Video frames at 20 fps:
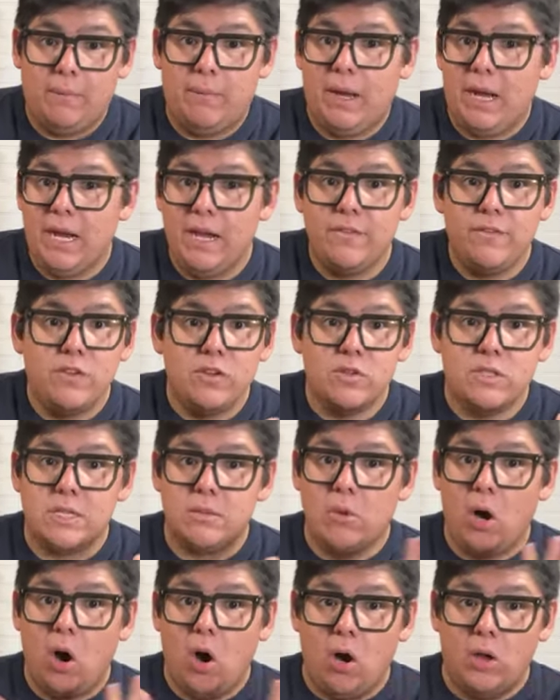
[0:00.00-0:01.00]
Yeah, I've
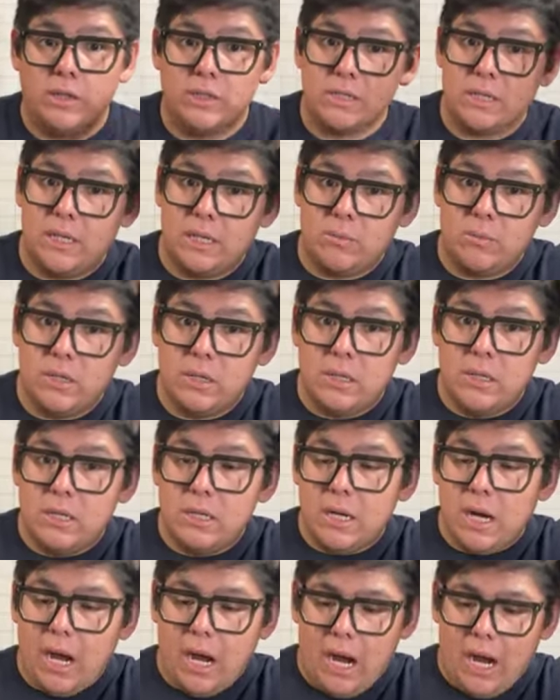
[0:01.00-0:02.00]
used them all the time.
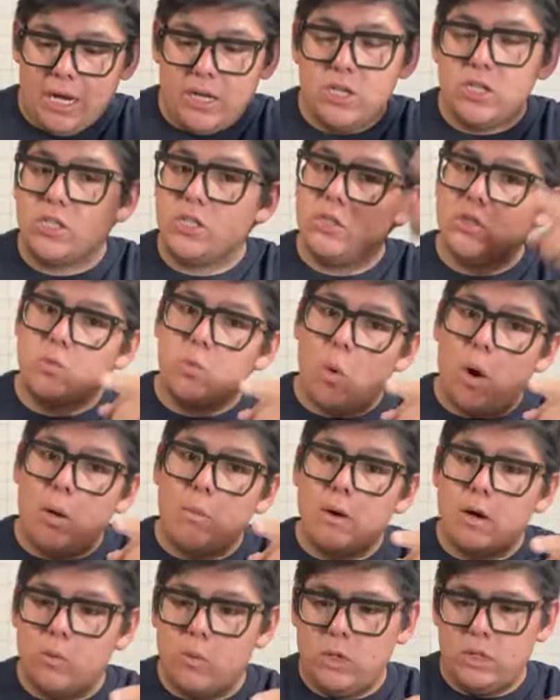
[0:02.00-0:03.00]
I used to use
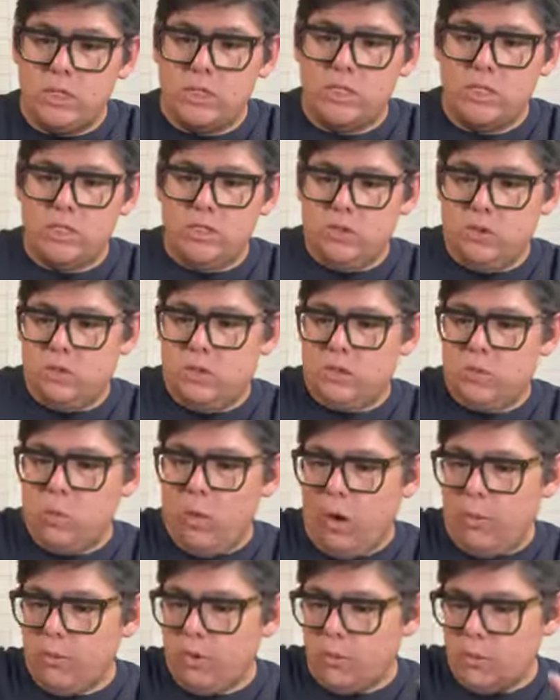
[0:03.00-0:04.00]
Walmart ones too,
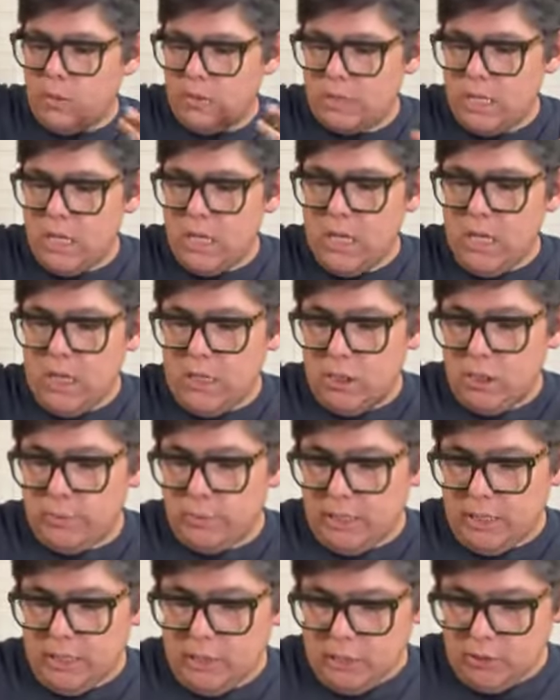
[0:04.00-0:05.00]
because Walmart was
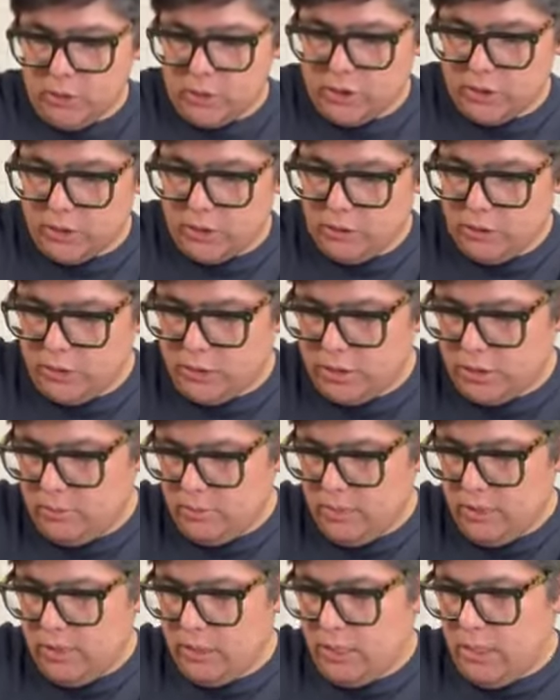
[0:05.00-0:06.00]
a little bit closer
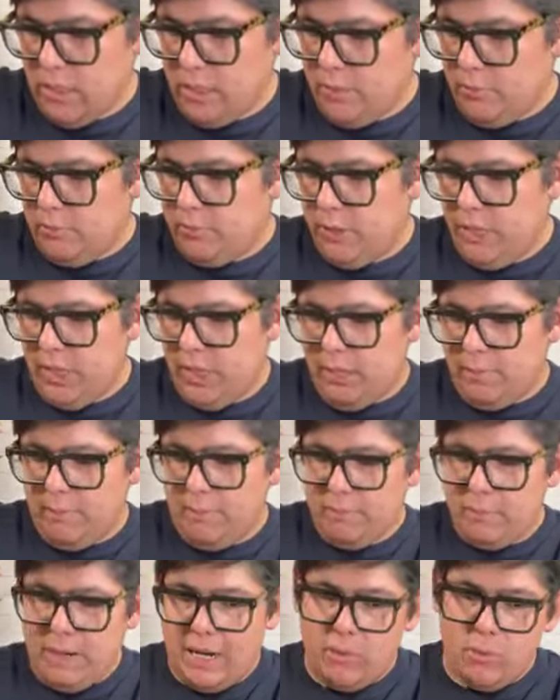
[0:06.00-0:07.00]
to me,
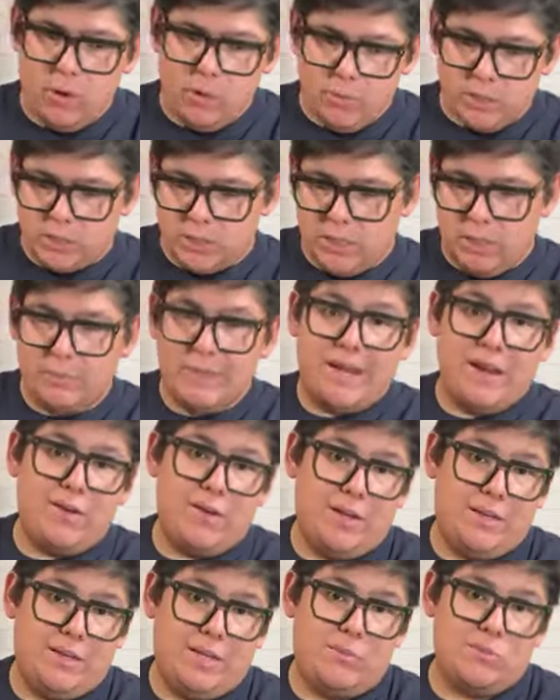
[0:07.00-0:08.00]
but my Walmart
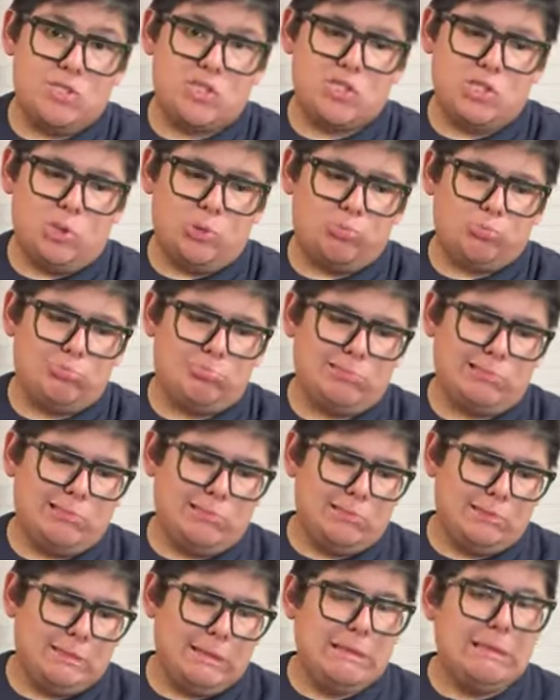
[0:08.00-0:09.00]
stopped carrying them, so
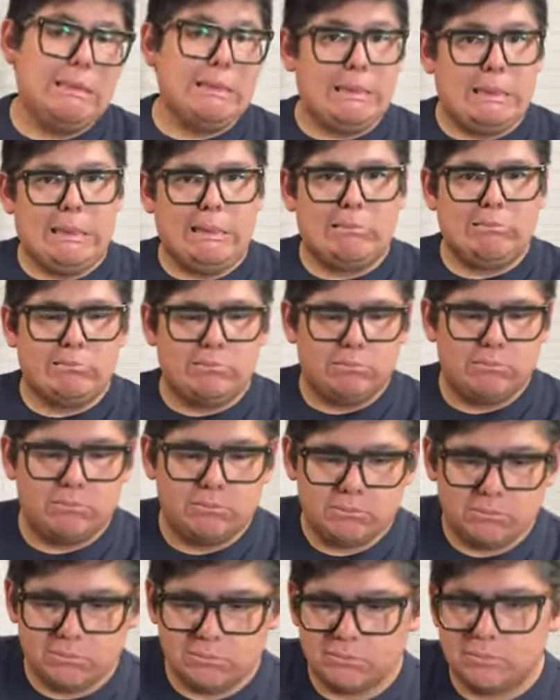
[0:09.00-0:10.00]
yeah.
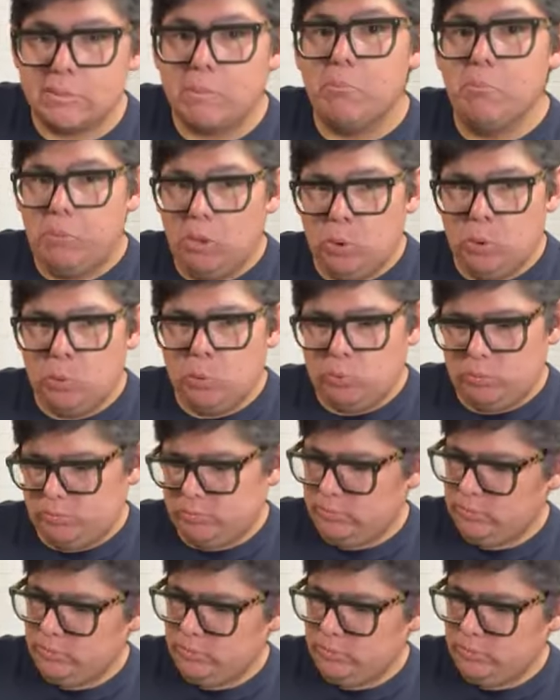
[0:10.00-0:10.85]
Boo.